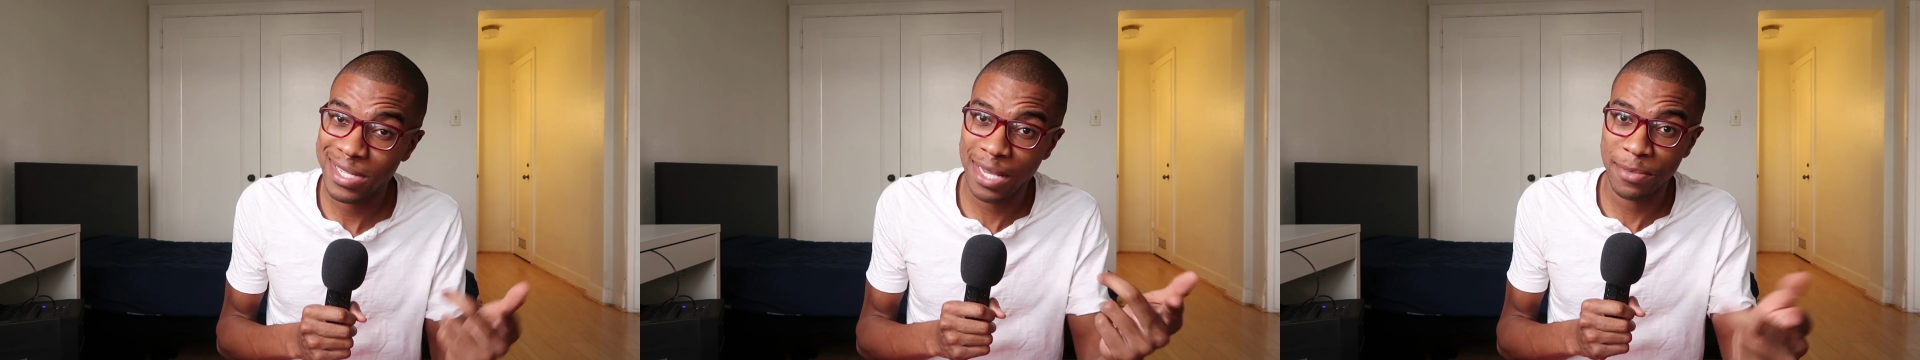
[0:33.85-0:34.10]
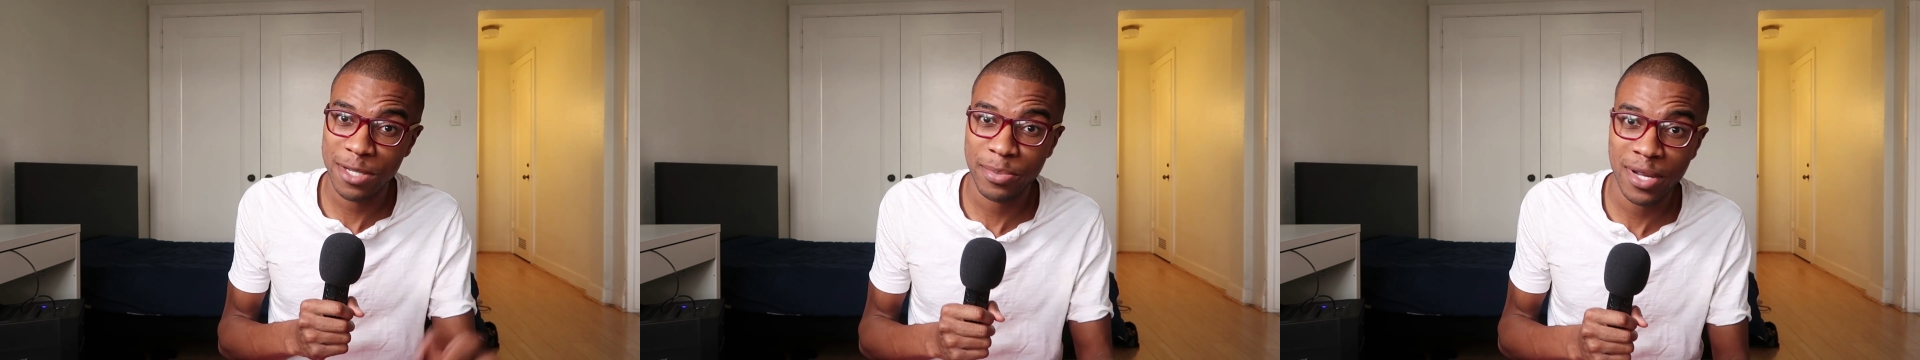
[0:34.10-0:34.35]

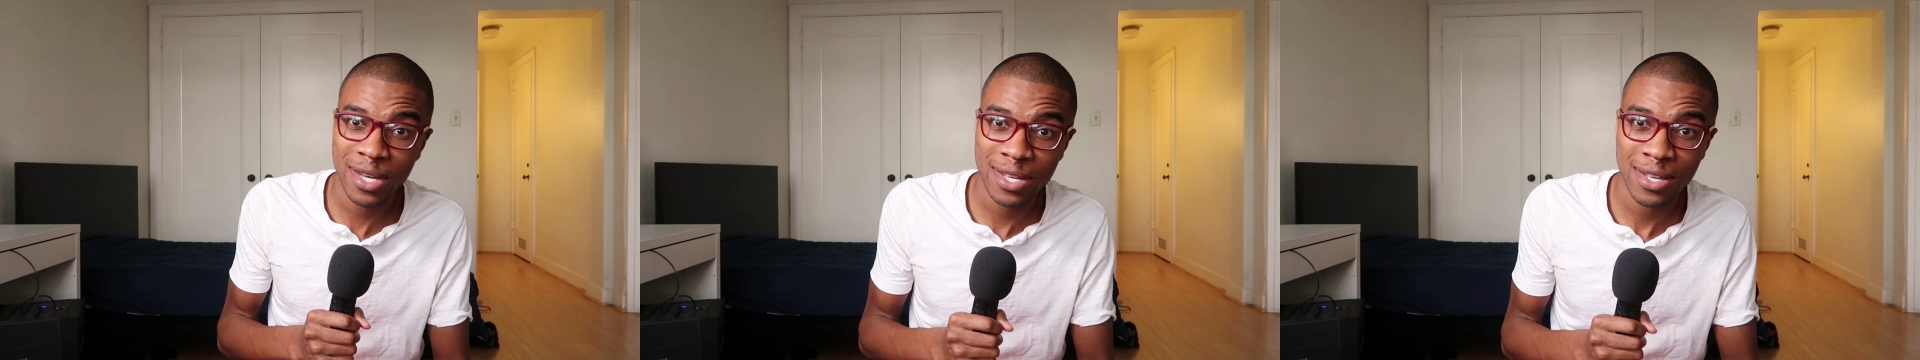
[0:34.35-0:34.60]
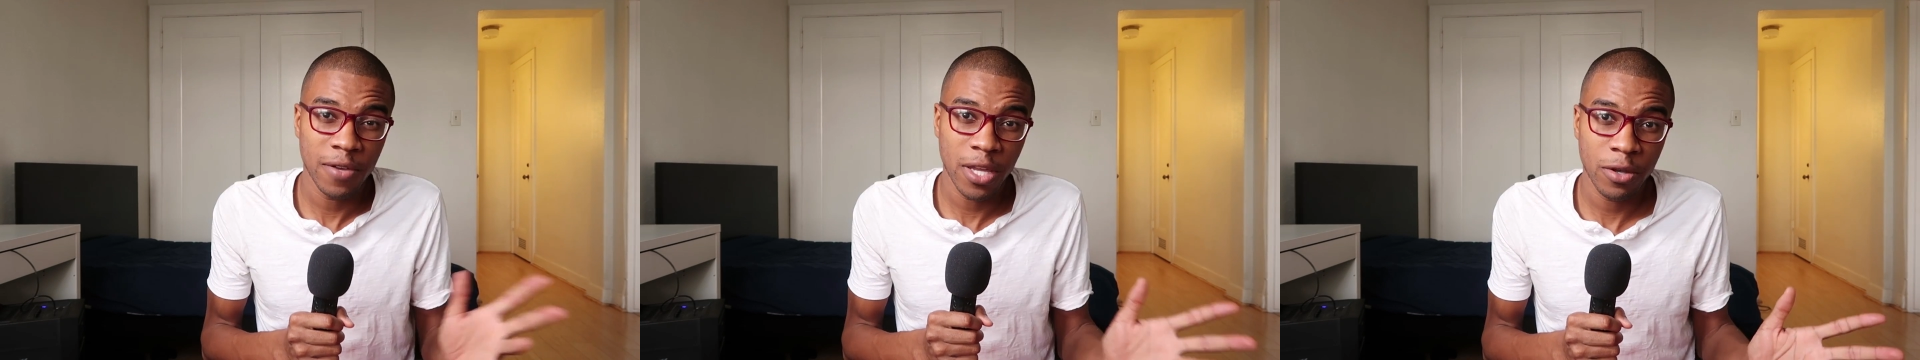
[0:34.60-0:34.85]
shameless plug,
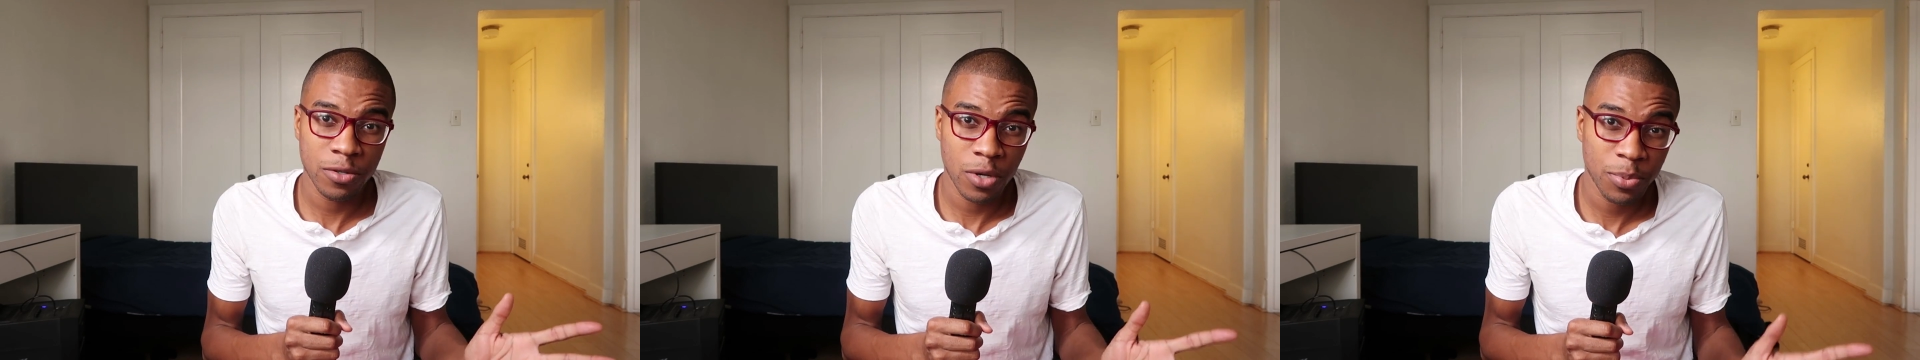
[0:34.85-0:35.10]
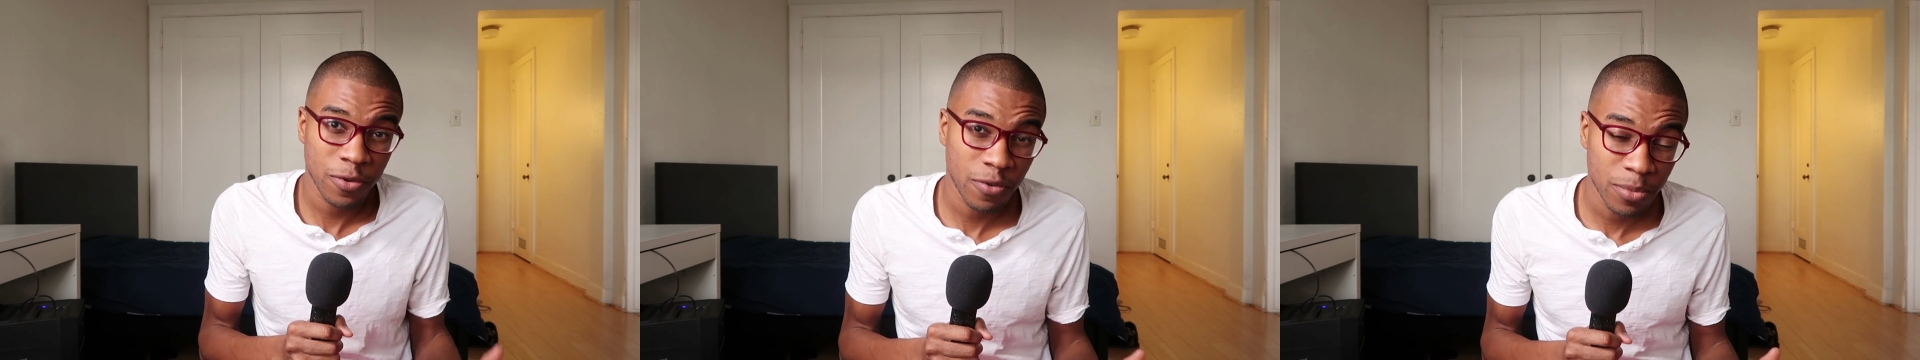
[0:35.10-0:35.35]
videos
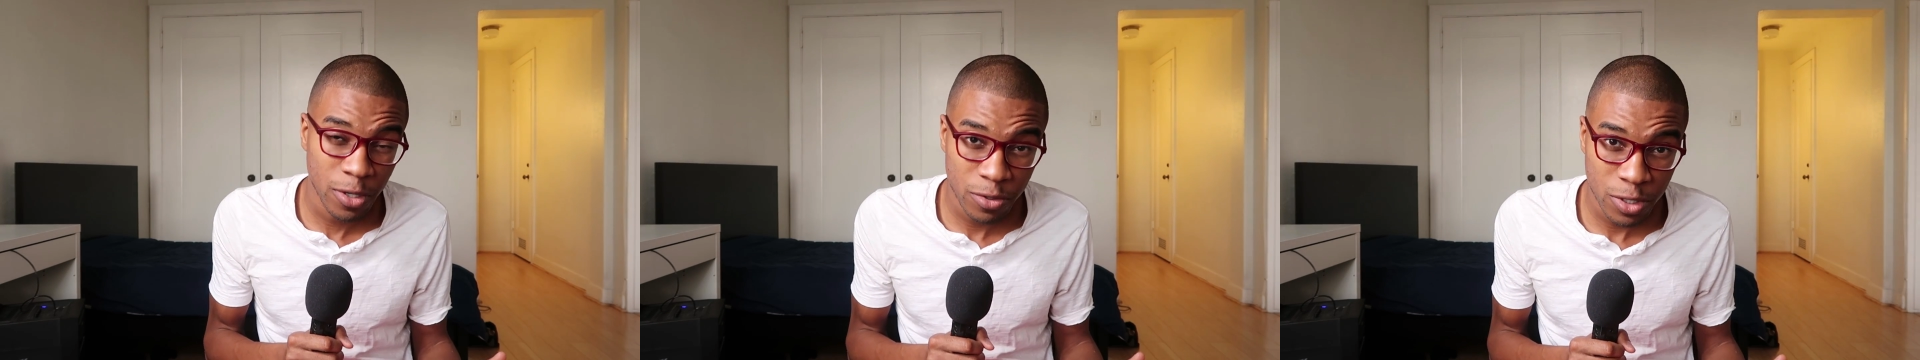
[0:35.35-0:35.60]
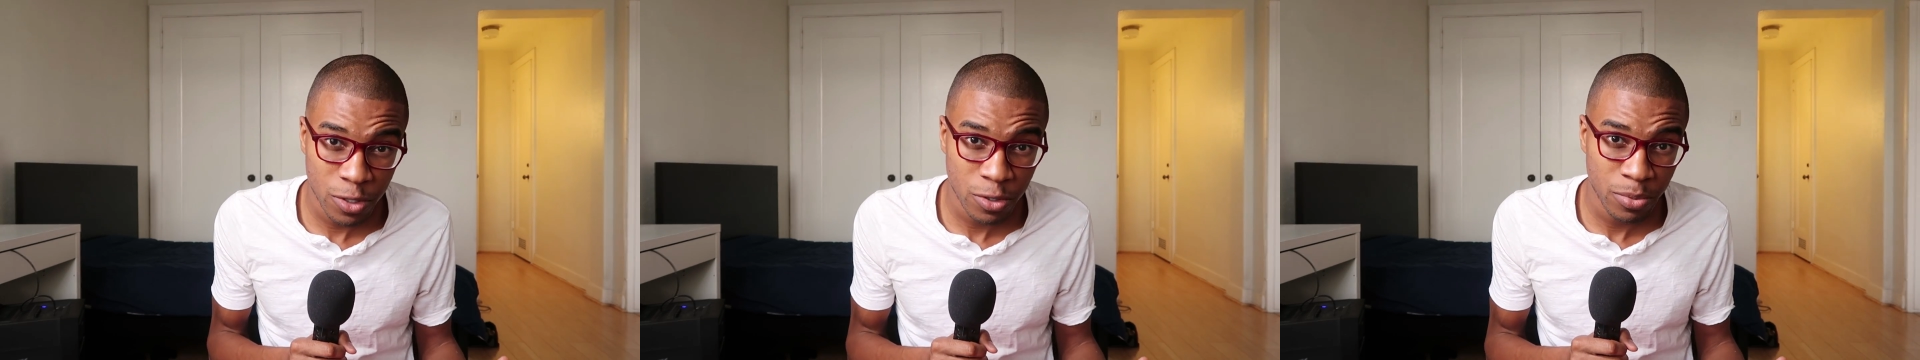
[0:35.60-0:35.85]
ripped from
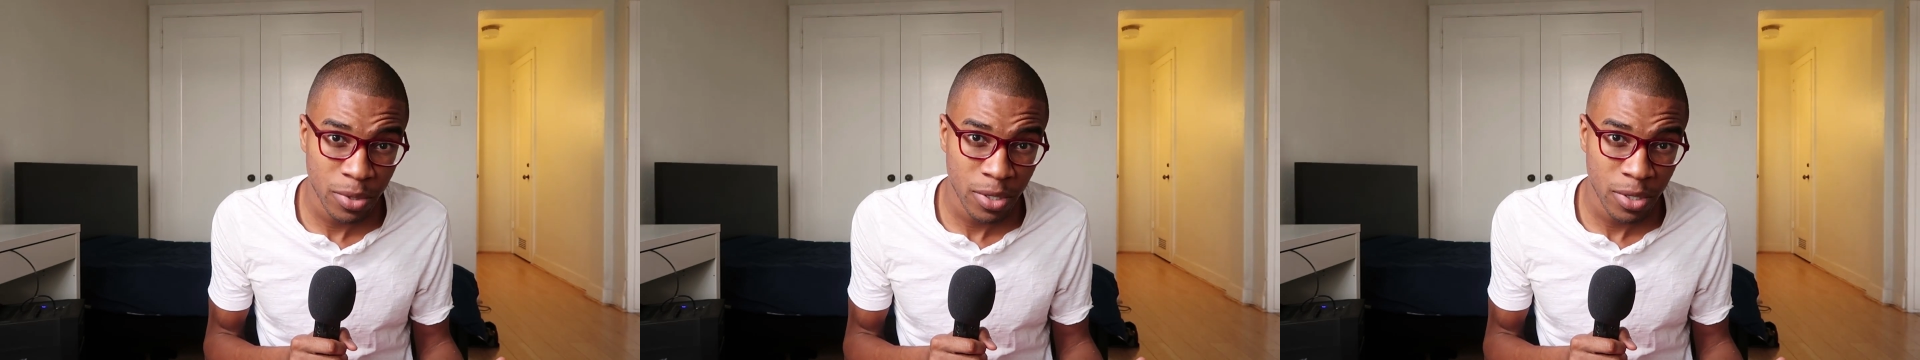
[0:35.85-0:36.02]
YouTube,